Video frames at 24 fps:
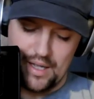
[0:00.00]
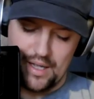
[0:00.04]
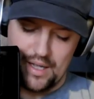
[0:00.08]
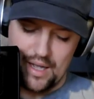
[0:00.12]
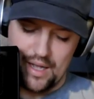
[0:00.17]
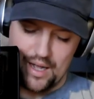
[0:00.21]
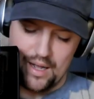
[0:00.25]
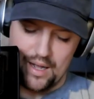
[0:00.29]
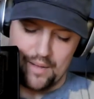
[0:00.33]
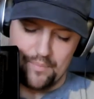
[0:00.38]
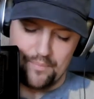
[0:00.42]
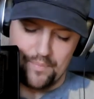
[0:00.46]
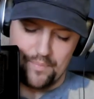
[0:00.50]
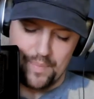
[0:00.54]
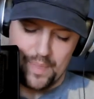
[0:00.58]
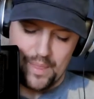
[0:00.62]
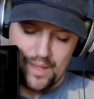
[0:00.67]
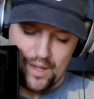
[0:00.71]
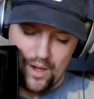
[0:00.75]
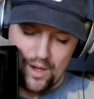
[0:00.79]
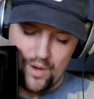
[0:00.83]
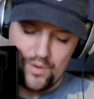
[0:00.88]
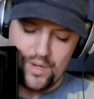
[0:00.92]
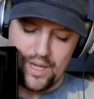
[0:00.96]
Um,
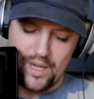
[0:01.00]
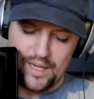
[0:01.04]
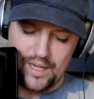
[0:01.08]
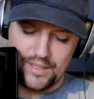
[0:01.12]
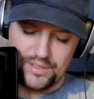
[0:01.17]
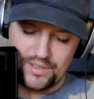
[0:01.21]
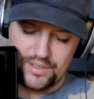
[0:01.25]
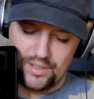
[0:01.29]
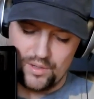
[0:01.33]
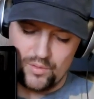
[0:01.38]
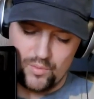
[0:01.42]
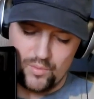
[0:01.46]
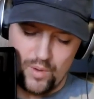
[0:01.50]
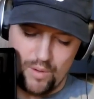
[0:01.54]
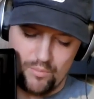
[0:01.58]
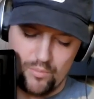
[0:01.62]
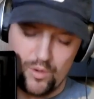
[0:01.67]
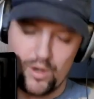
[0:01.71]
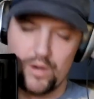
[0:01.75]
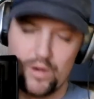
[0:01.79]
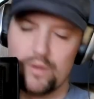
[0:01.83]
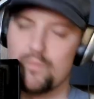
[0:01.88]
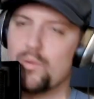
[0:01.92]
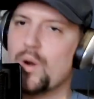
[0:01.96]
okay, so when
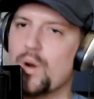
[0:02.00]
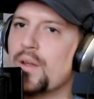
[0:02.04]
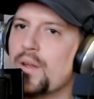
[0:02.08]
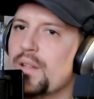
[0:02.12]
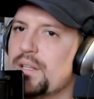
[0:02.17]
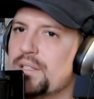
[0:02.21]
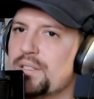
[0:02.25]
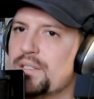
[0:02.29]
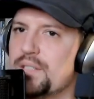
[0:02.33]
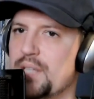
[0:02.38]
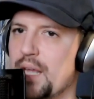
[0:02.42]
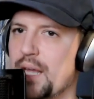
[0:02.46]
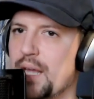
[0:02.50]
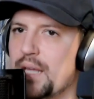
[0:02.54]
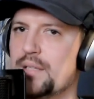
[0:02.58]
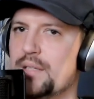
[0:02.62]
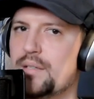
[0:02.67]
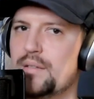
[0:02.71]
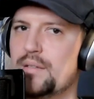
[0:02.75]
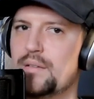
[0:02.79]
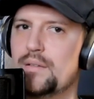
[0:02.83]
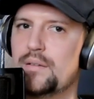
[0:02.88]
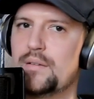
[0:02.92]
we're we're in the state